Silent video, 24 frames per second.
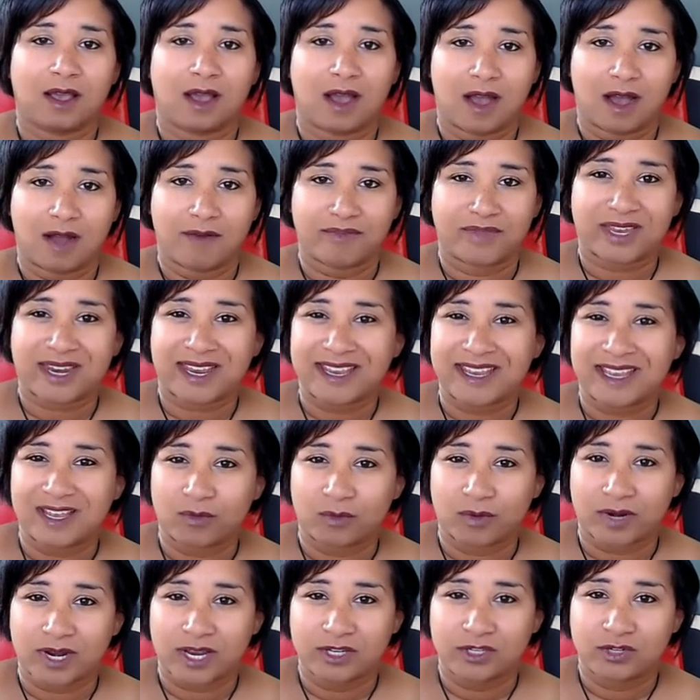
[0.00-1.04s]
that I
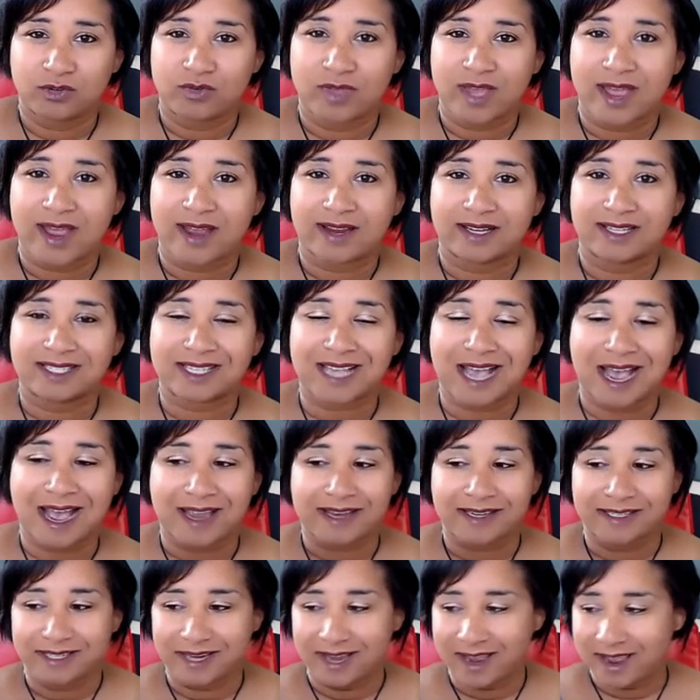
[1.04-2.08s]
get when I do that, because
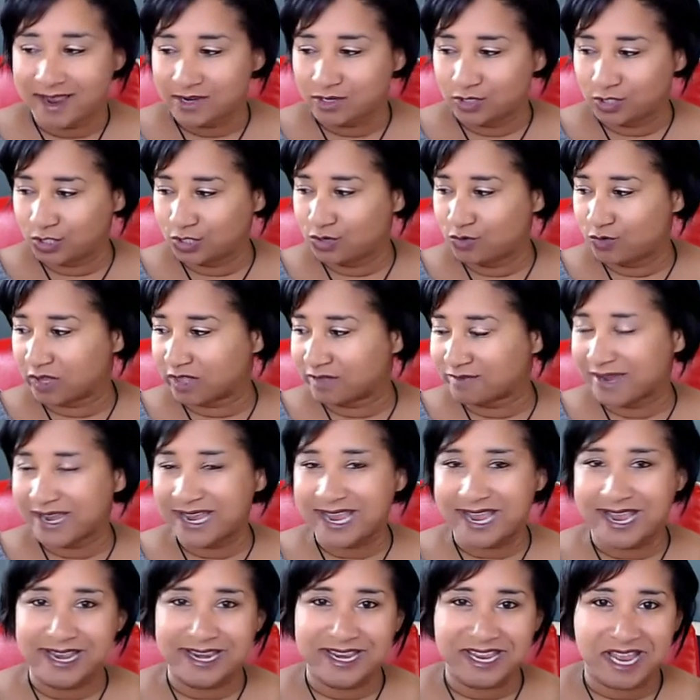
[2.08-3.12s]
I tend to, with my
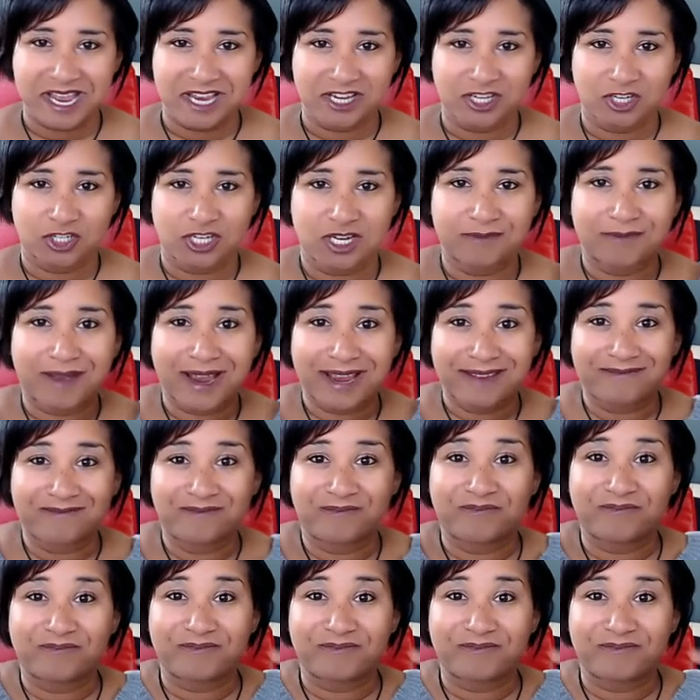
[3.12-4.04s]
ADHD, my